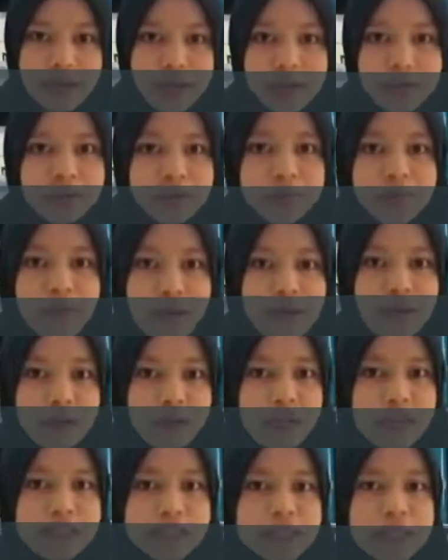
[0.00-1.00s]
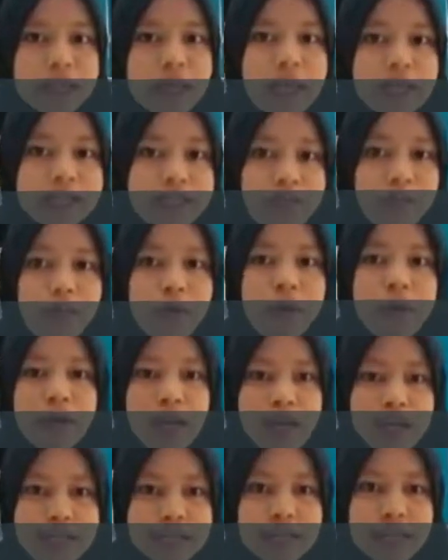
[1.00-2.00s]
are used for calculation that is more
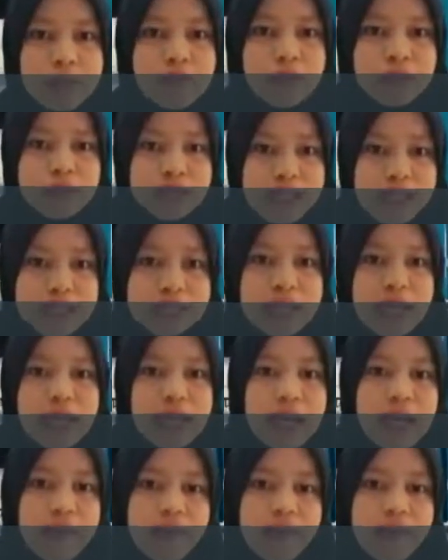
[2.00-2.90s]
related to task and